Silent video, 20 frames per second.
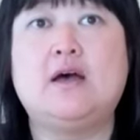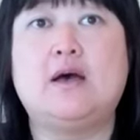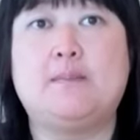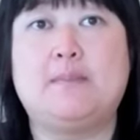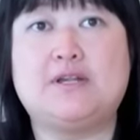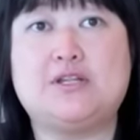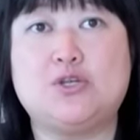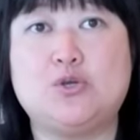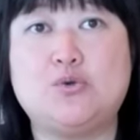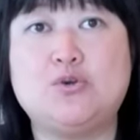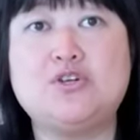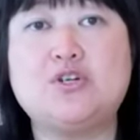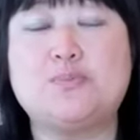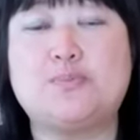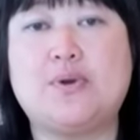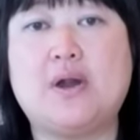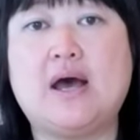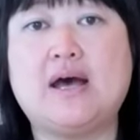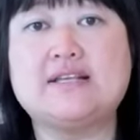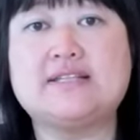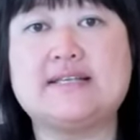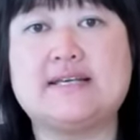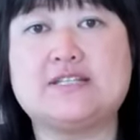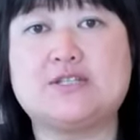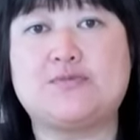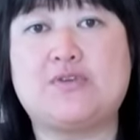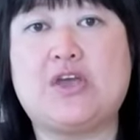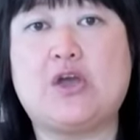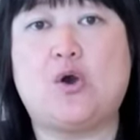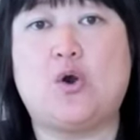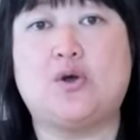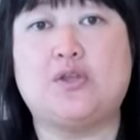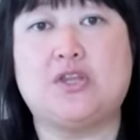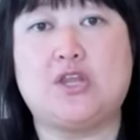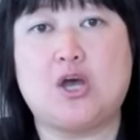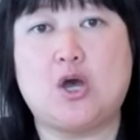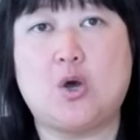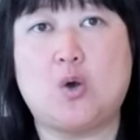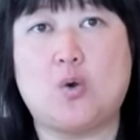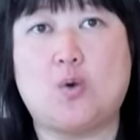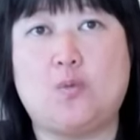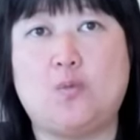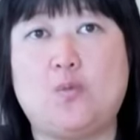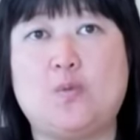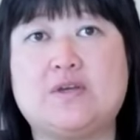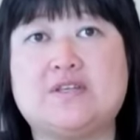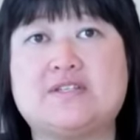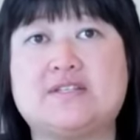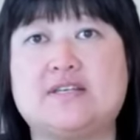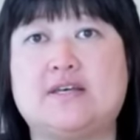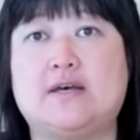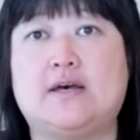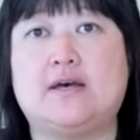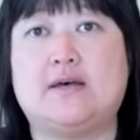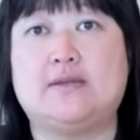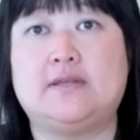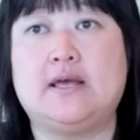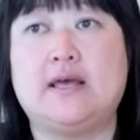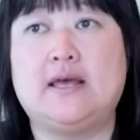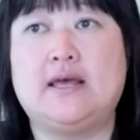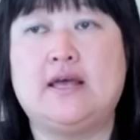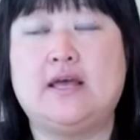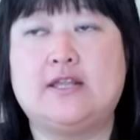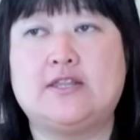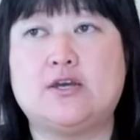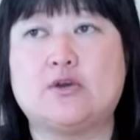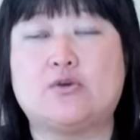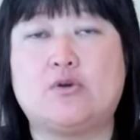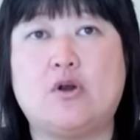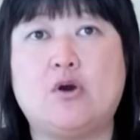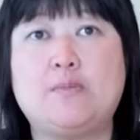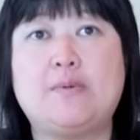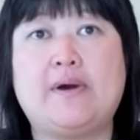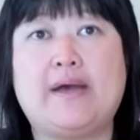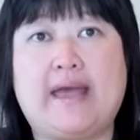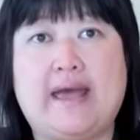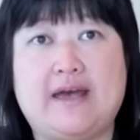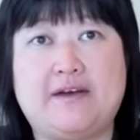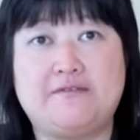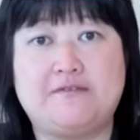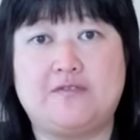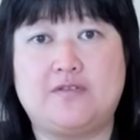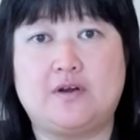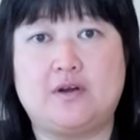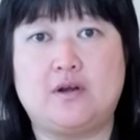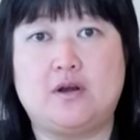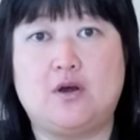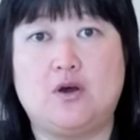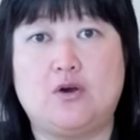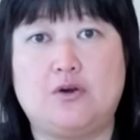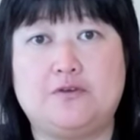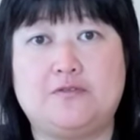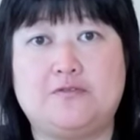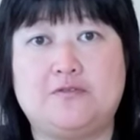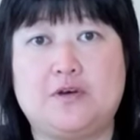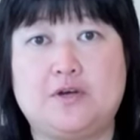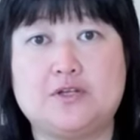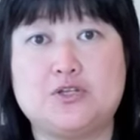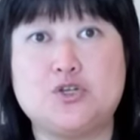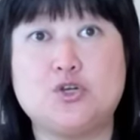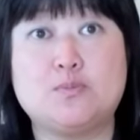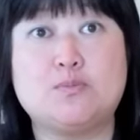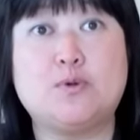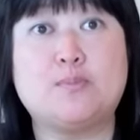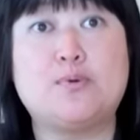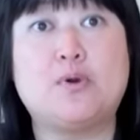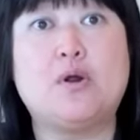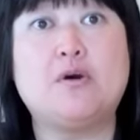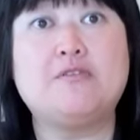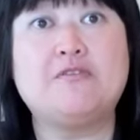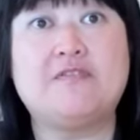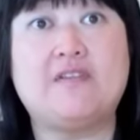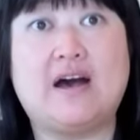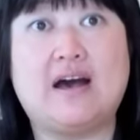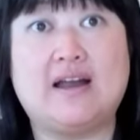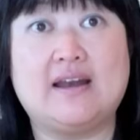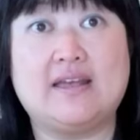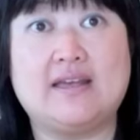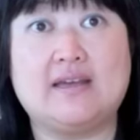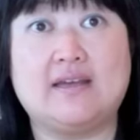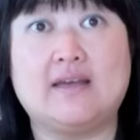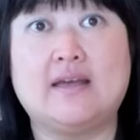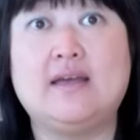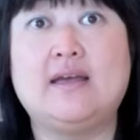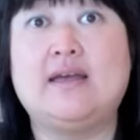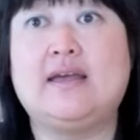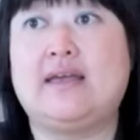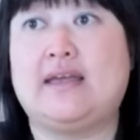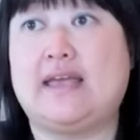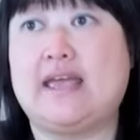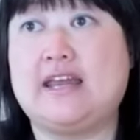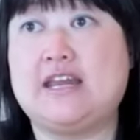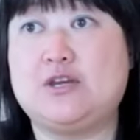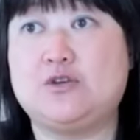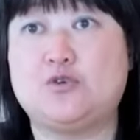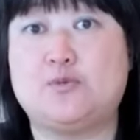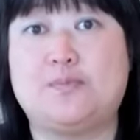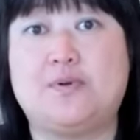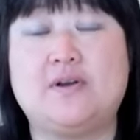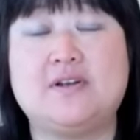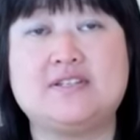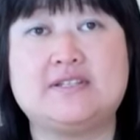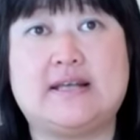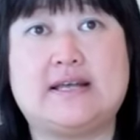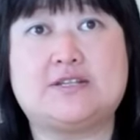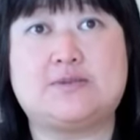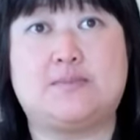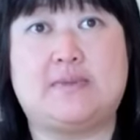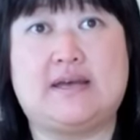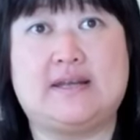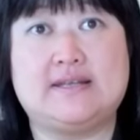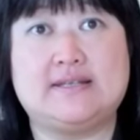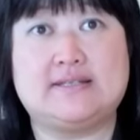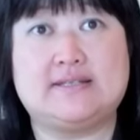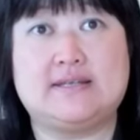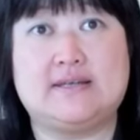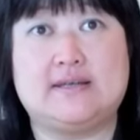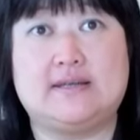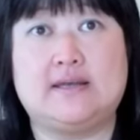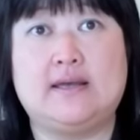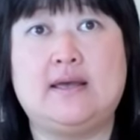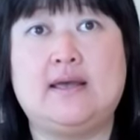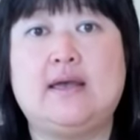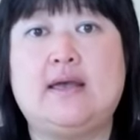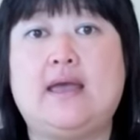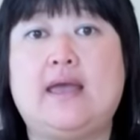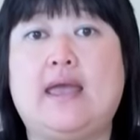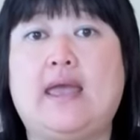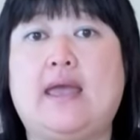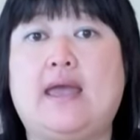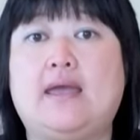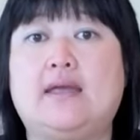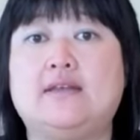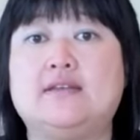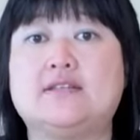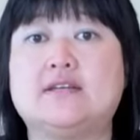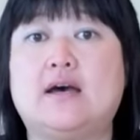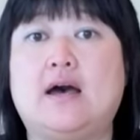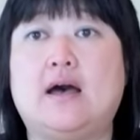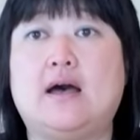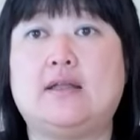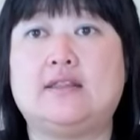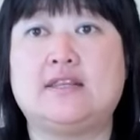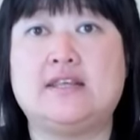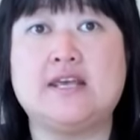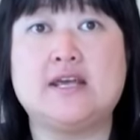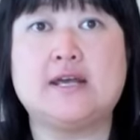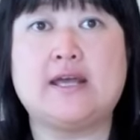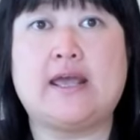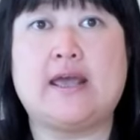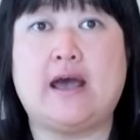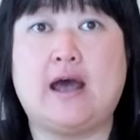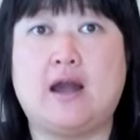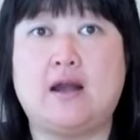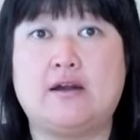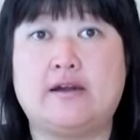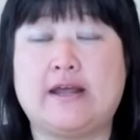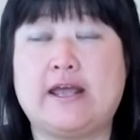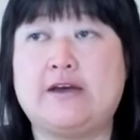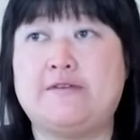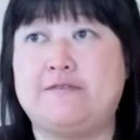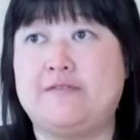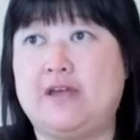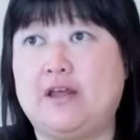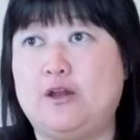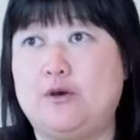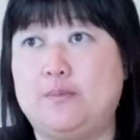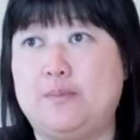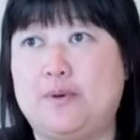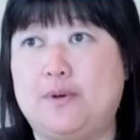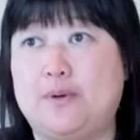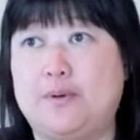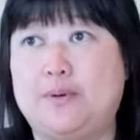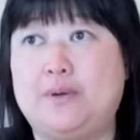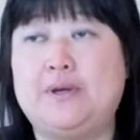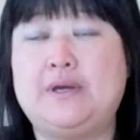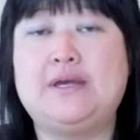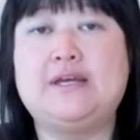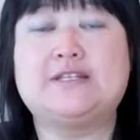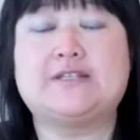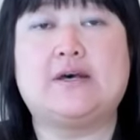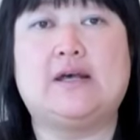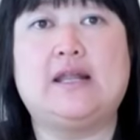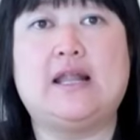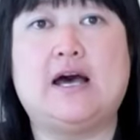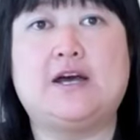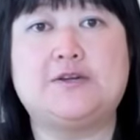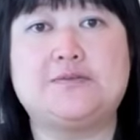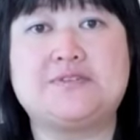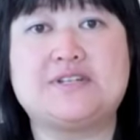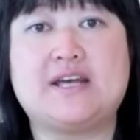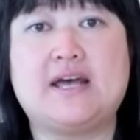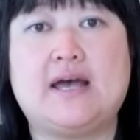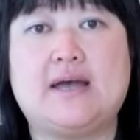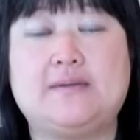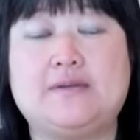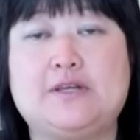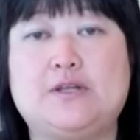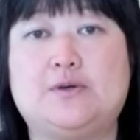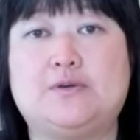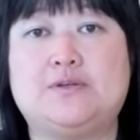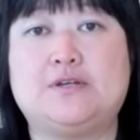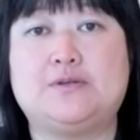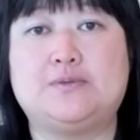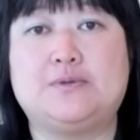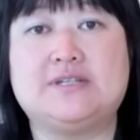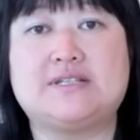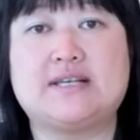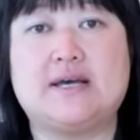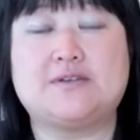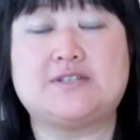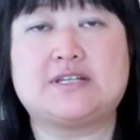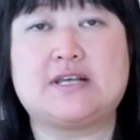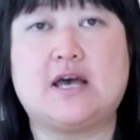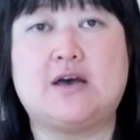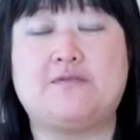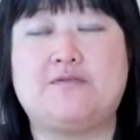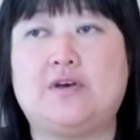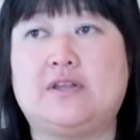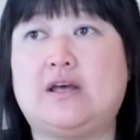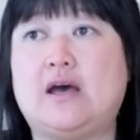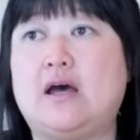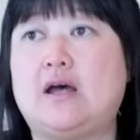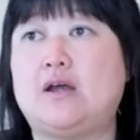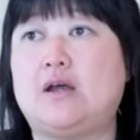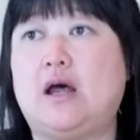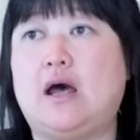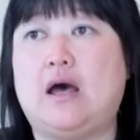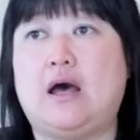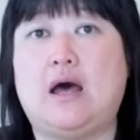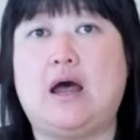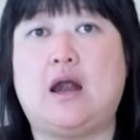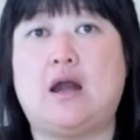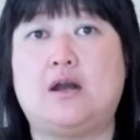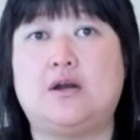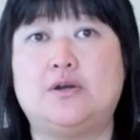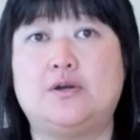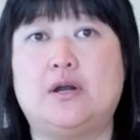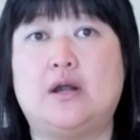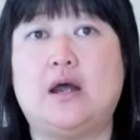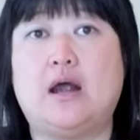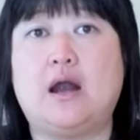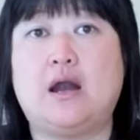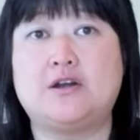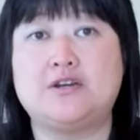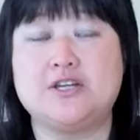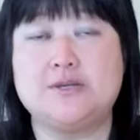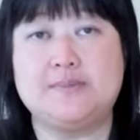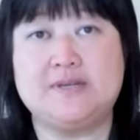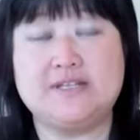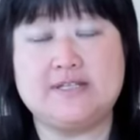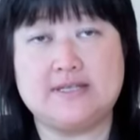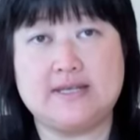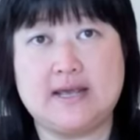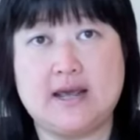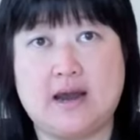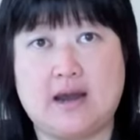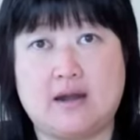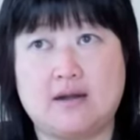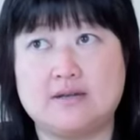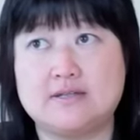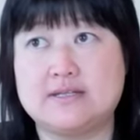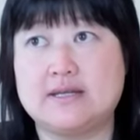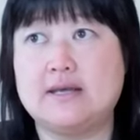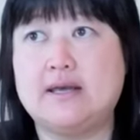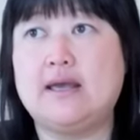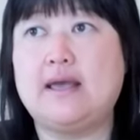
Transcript: But during the process, we all know with uh, the global effort of uh, tumor profiling, getting to personalized medicine, and uh, DNA and RNA available. So a lot of time, you know, the results come from the uh, RT-PCRs